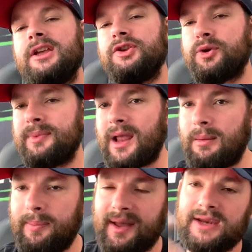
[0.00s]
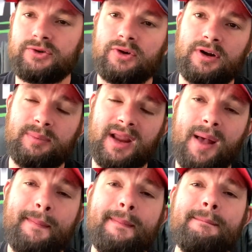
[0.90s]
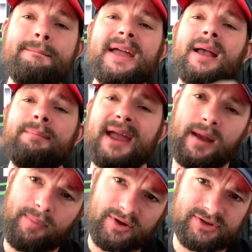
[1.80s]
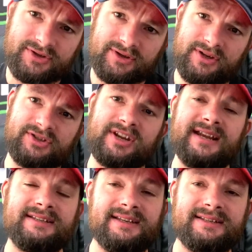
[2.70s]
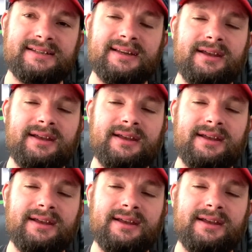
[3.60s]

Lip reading: You can become a patron and become mega boss status.